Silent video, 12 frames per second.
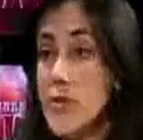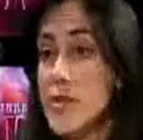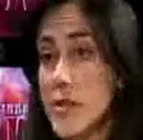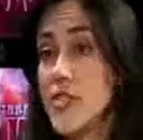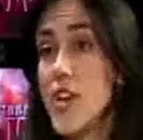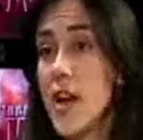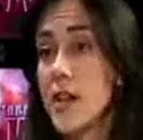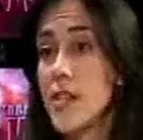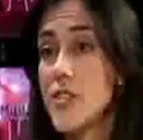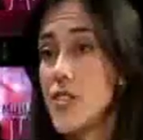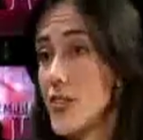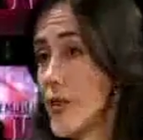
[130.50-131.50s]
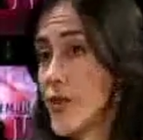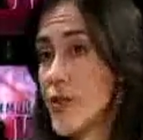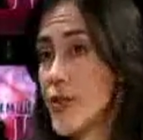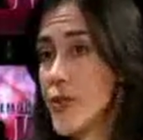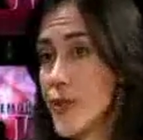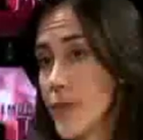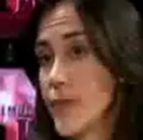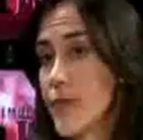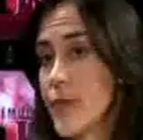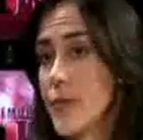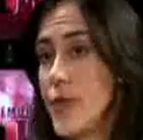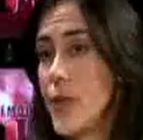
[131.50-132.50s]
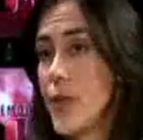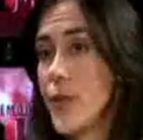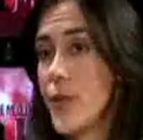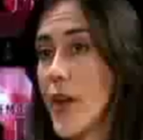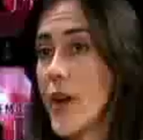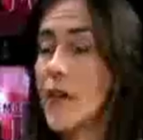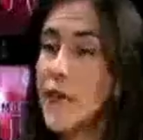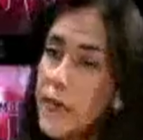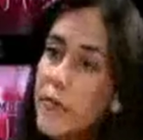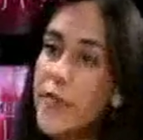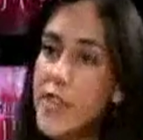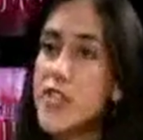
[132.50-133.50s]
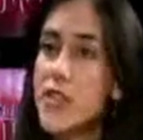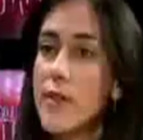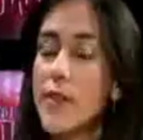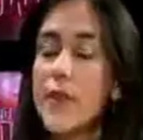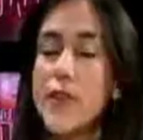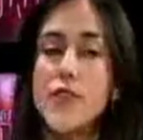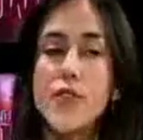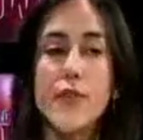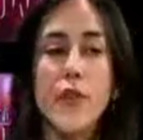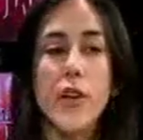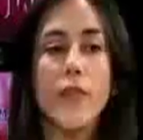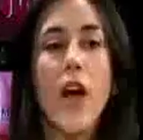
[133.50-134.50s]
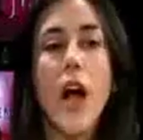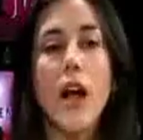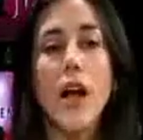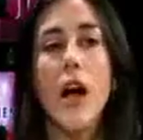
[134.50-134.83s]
a challenge to their vision of the future for Iraq.